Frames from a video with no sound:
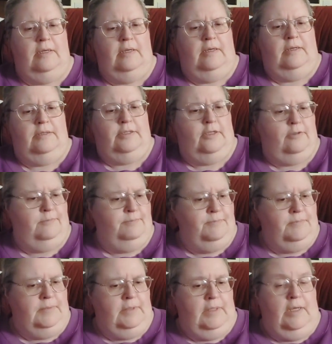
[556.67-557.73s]
So
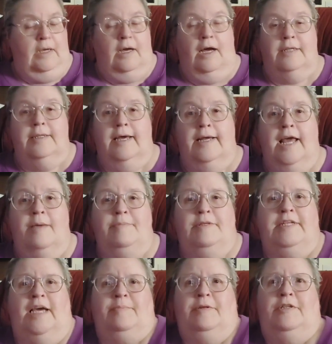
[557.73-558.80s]
on that happy
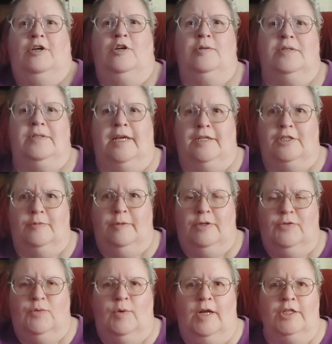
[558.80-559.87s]
dappy note, thanks so much
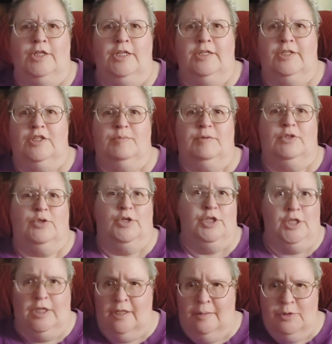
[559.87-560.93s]
for watching. This is
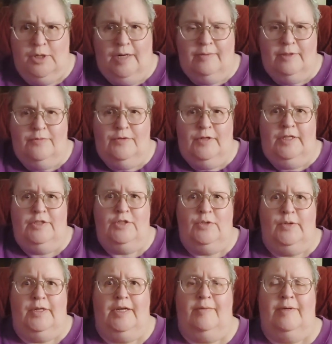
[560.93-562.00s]
Patricia, and I'm traveling for history.
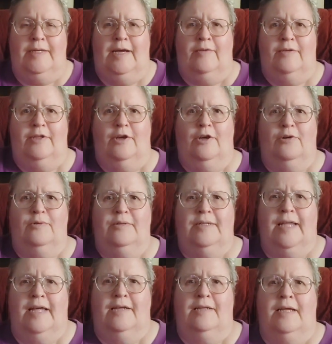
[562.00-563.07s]
And every now and
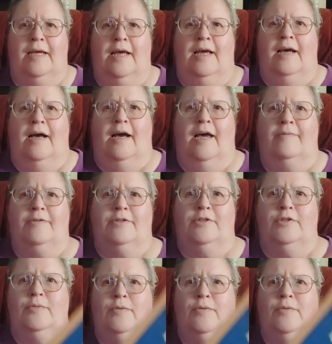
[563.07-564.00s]
then, I have to do